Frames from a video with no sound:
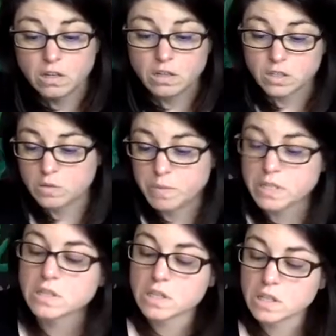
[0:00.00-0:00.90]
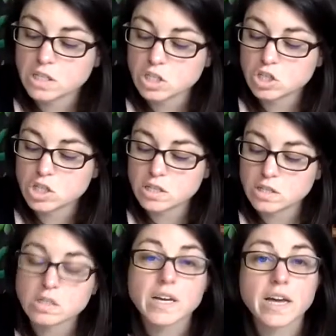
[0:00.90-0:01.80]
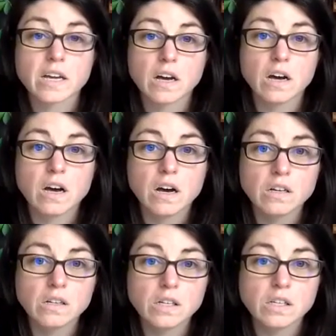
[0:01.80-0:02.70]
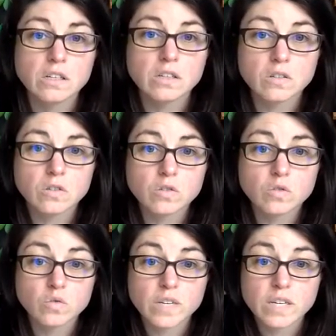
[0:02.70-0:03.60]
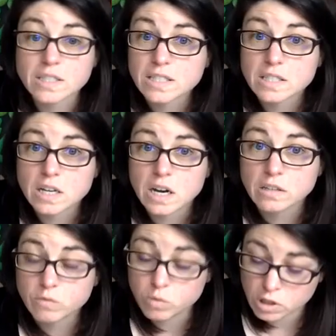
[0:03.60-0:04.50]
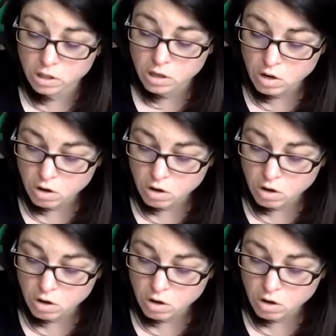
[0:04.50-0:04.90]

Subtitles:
So basically it should just look like a little green dot of water.